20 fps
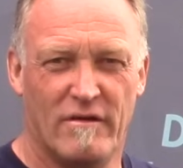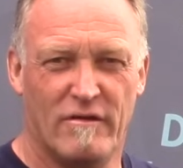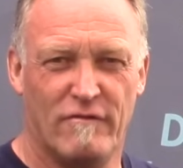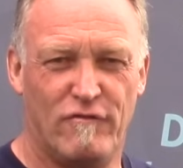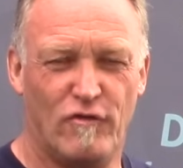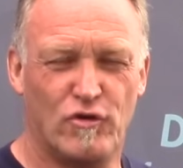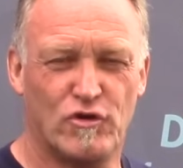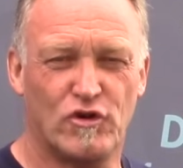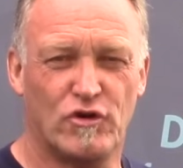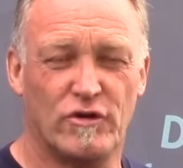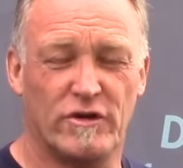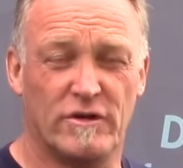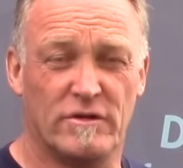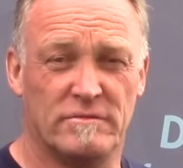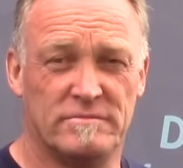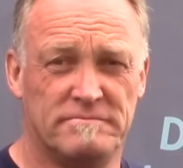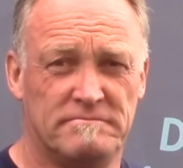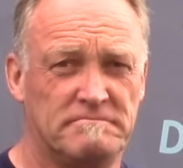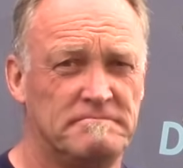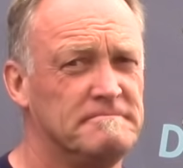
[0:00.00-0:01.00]
Fork oil.
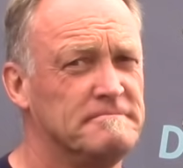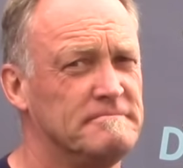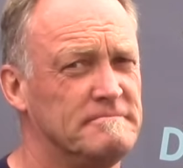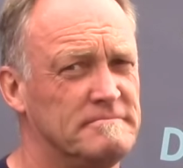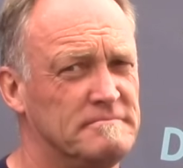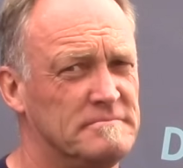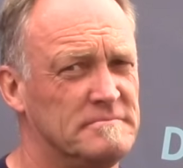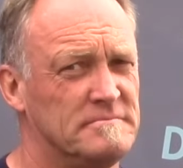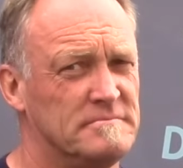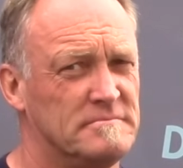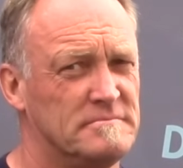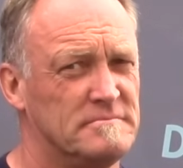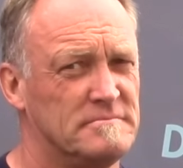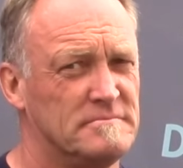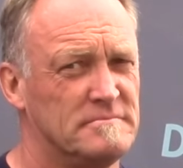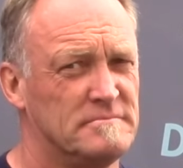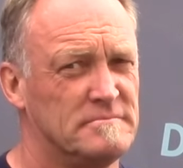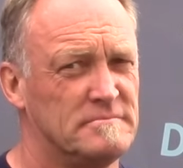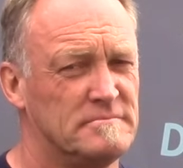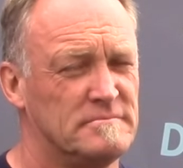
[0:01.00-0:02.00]

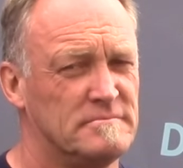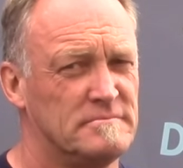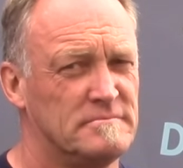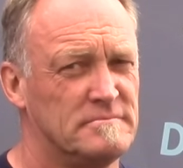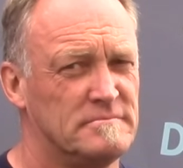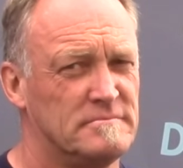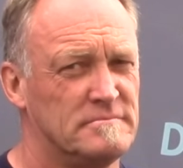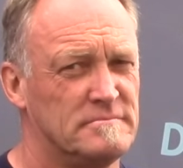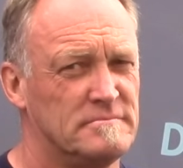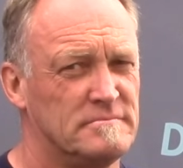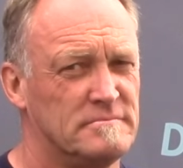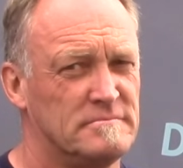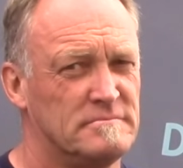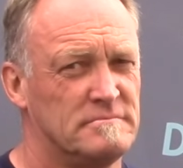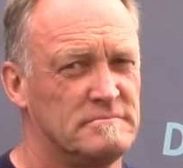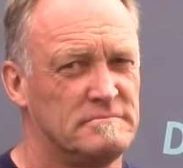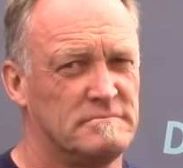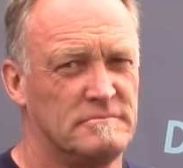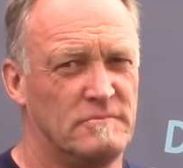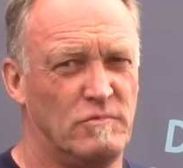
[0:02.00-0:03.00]

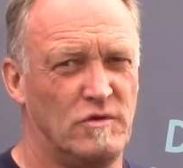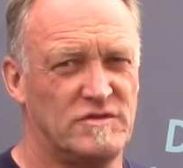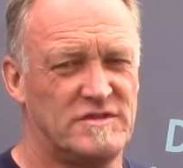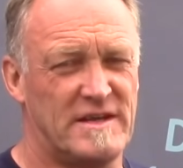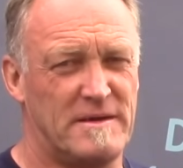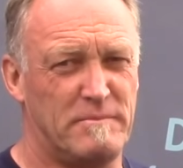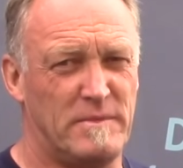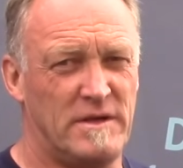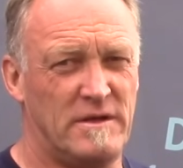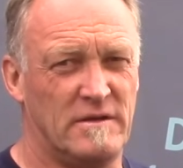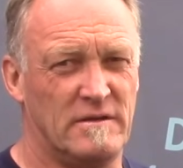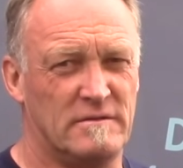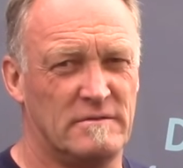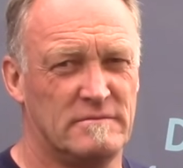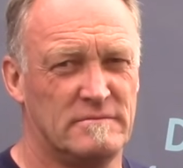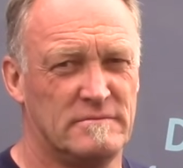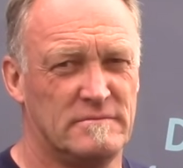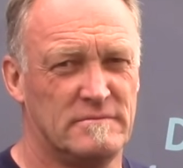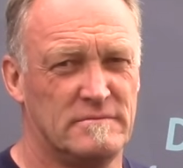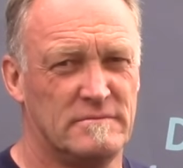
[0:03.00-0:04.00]
What does that mean?
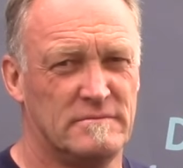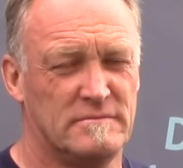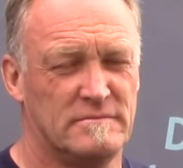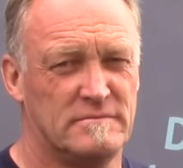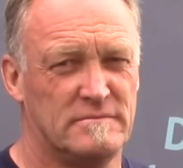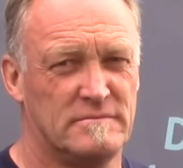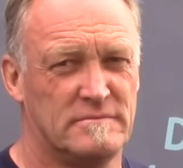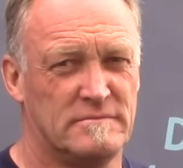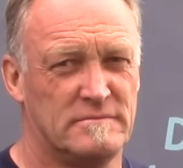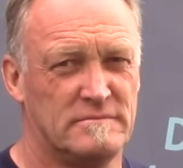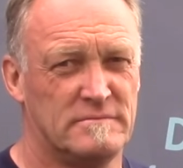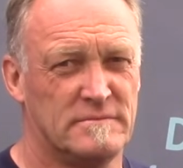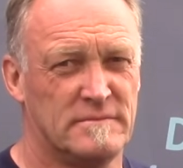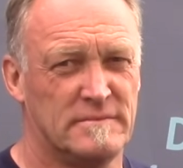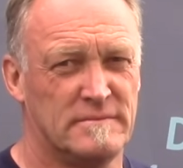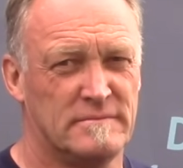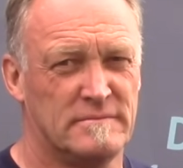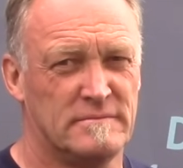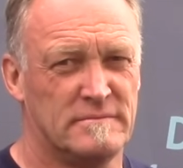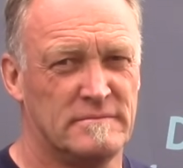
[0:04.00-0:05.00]

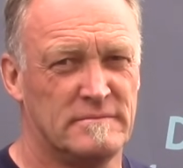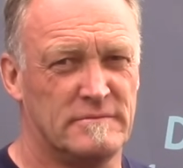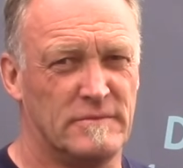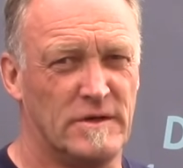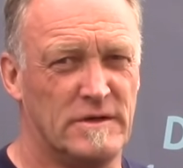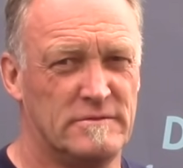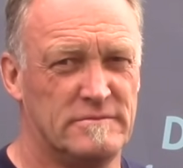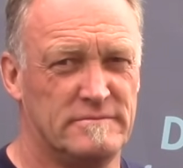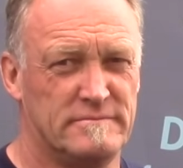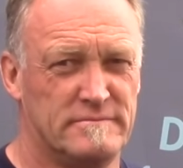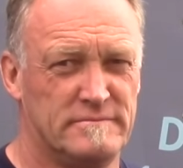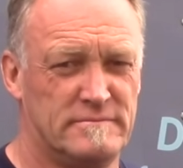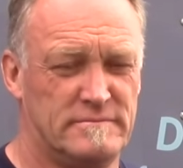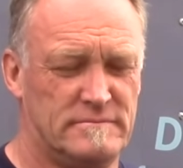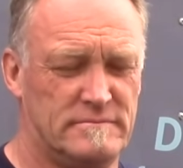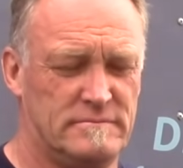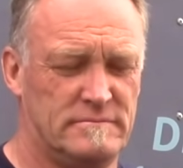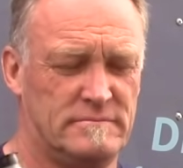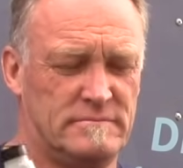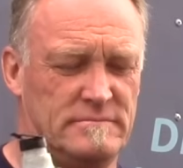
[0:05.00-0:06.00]
Well,
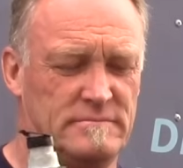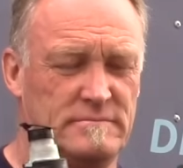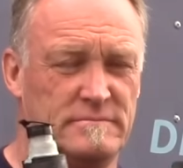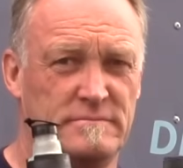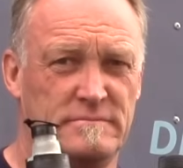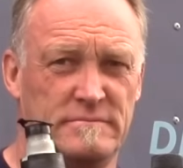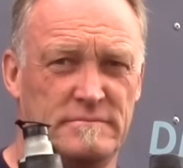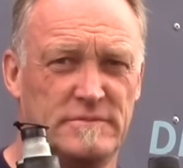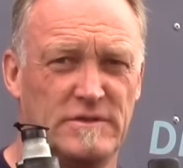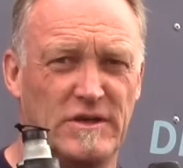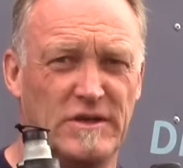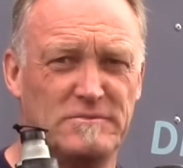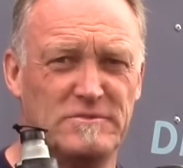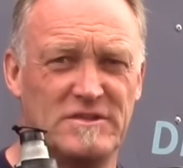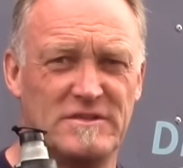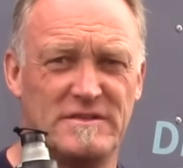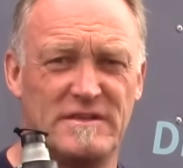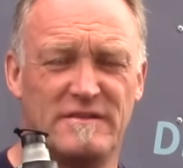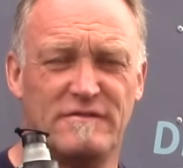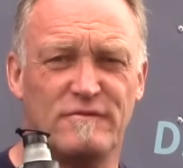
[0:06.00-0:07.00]
it comes
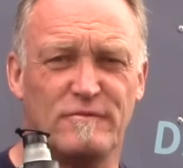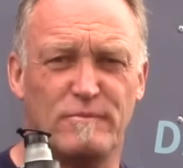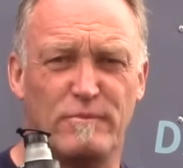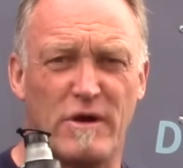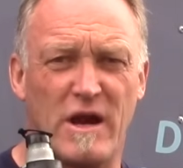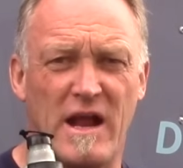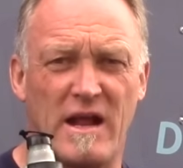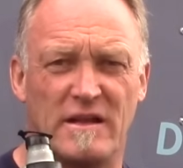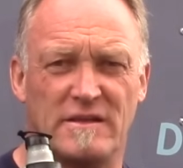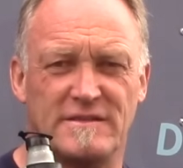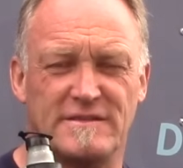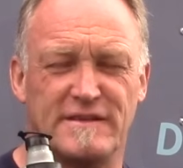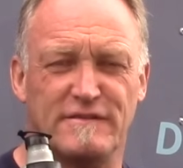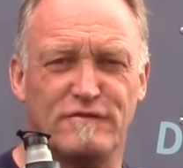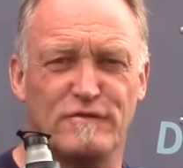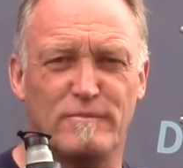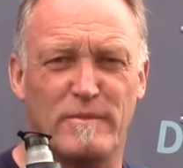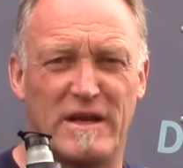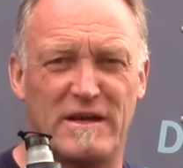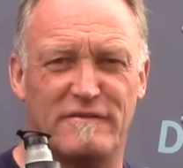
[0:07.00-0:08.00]
in different brands,
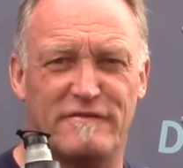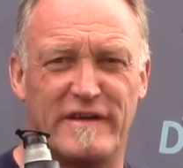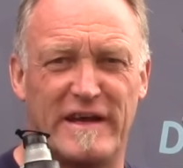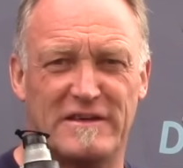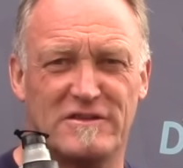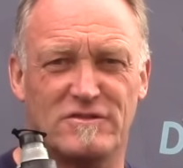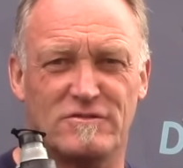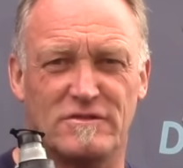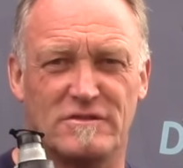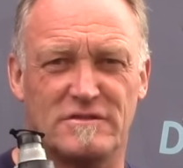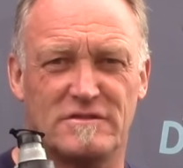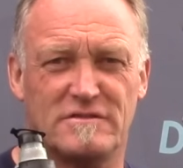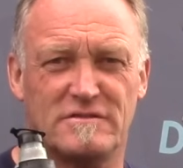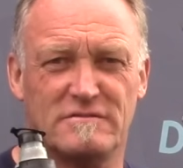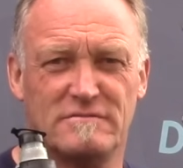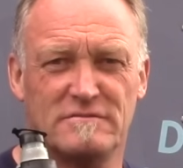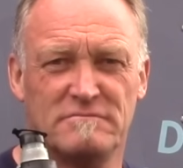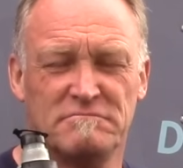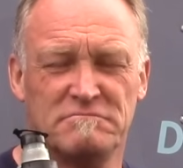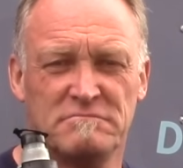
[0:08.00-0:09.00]
different manufacturers.
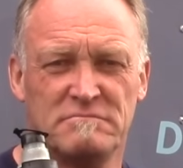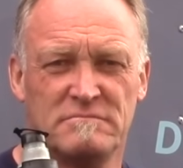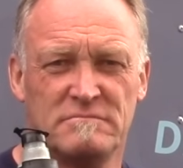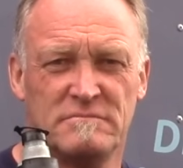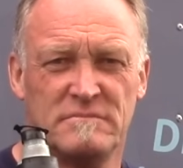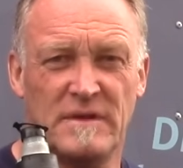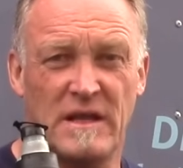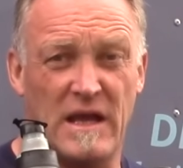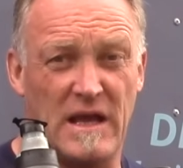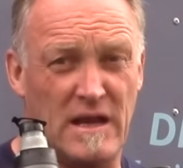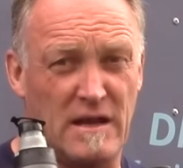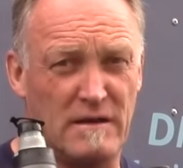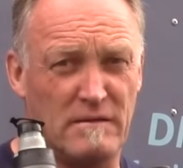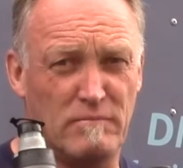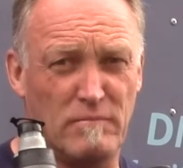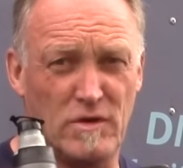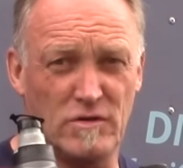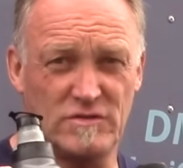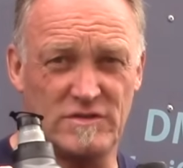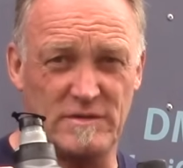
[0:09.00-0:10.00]
And
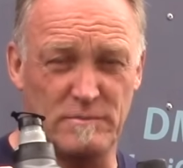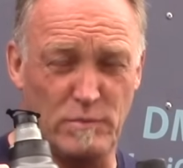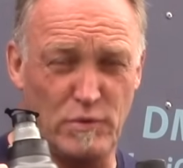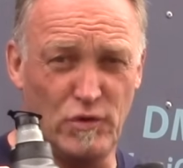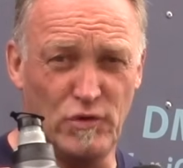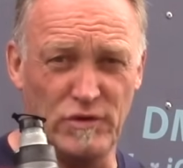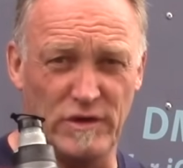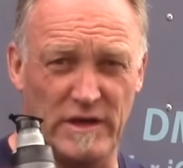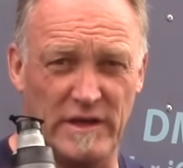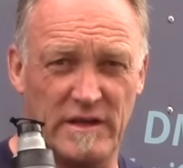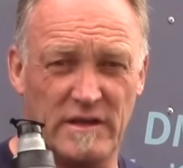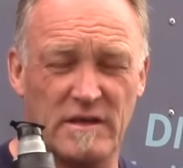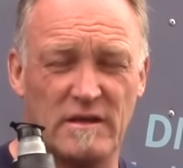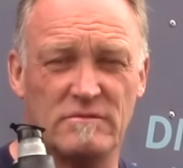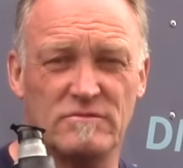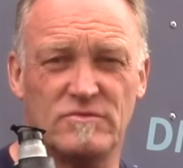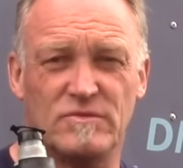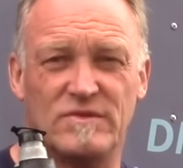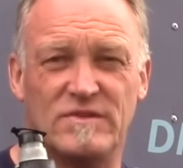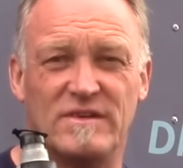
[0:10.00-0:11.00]
most importantly, it
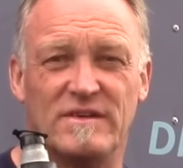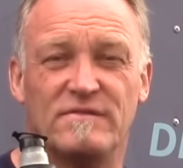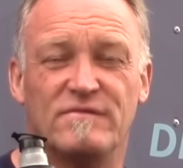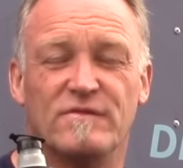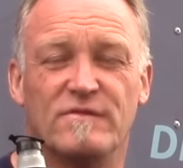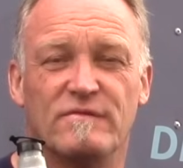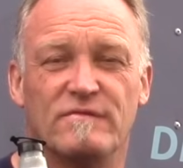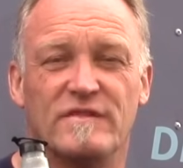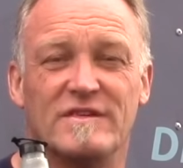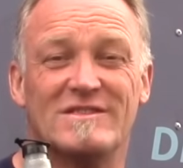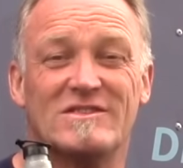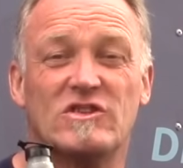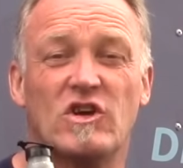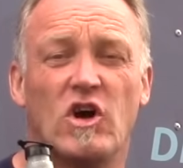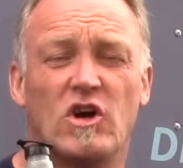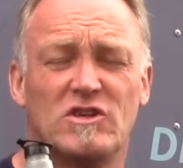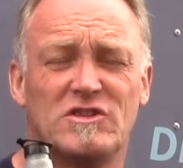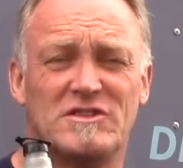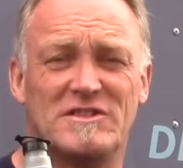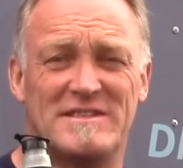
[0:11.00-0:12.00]
comes with different
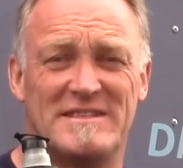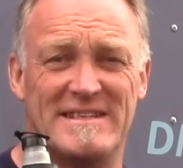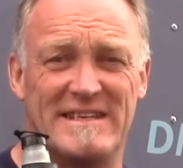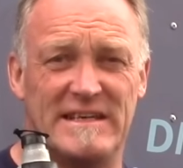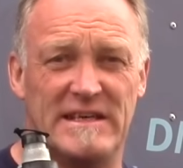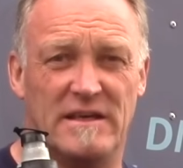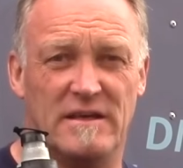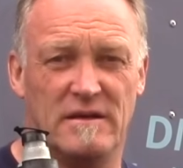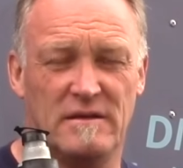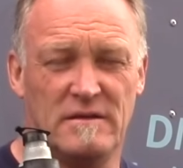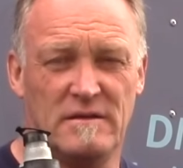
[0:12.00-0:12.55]
viscosity.